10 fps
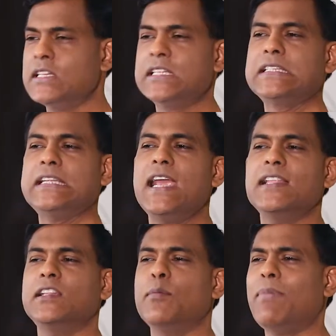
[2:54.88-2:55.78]

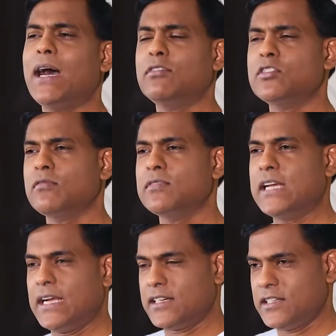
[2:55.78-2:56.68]
Say that the powers of
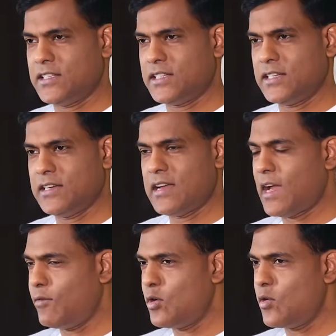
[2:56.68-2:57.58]
darkness
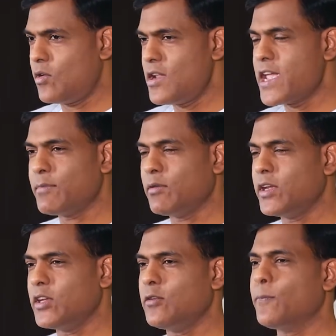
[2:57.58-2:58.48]
have no claim
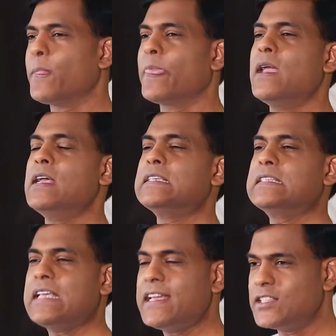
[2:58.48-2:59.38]
over you
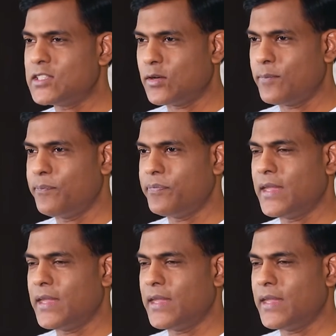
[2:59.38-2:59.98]
Say so.